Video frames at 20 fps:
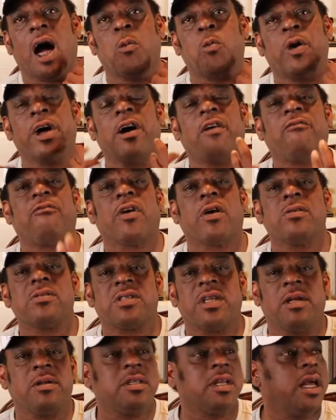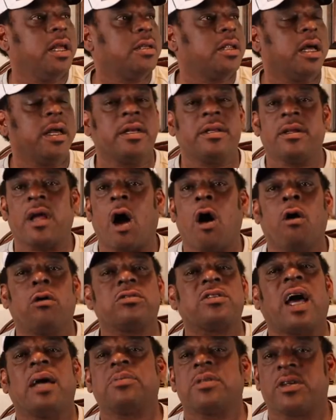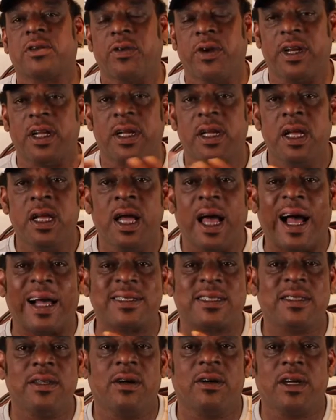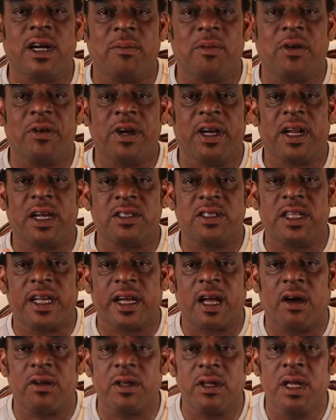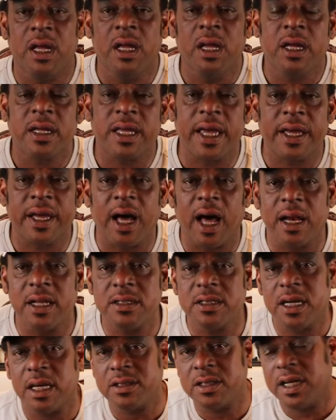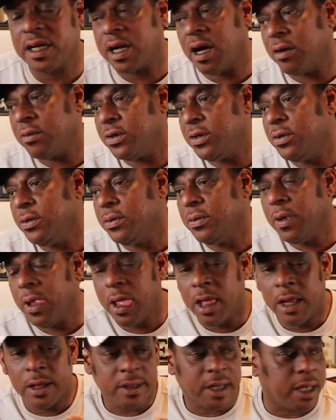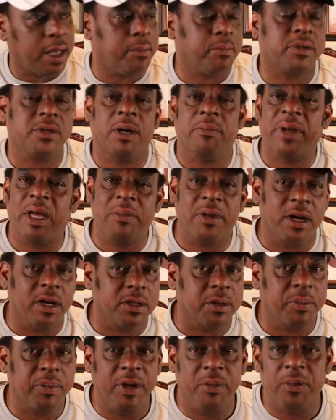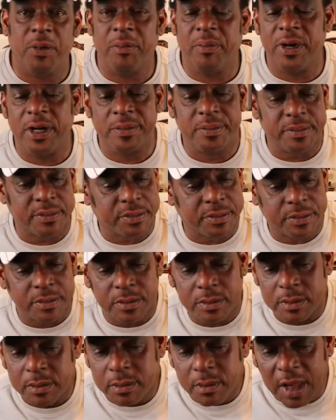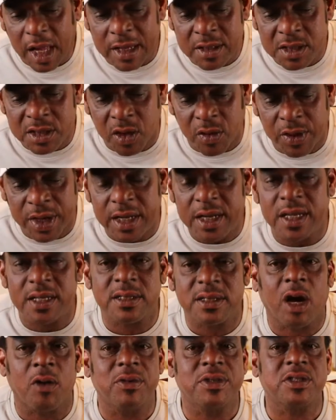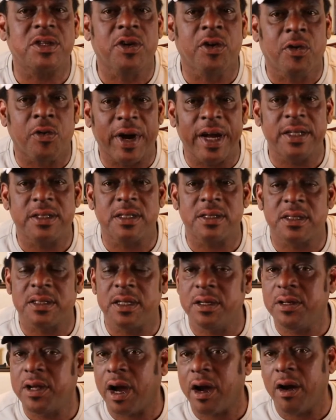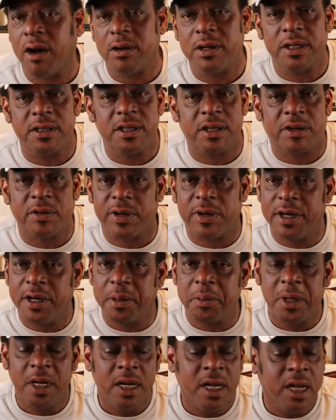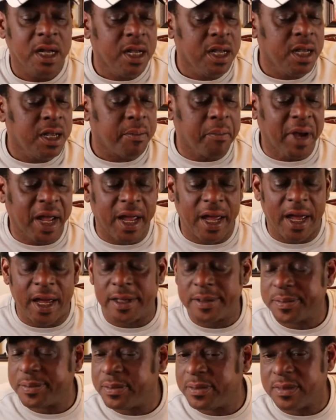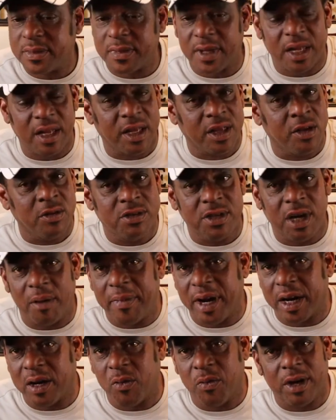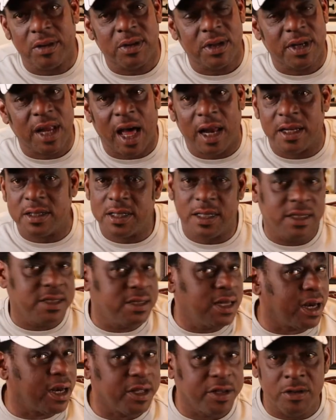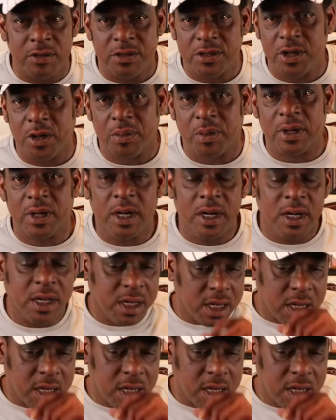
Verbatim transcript: I'm well versed in, in, in, all types of credit. I still come on here and I check out College. I check out you, maybe other people, but so it is always great to see Daryl in the crib. Man, you talking about a wealth of knowledge. He's not a YouTuber,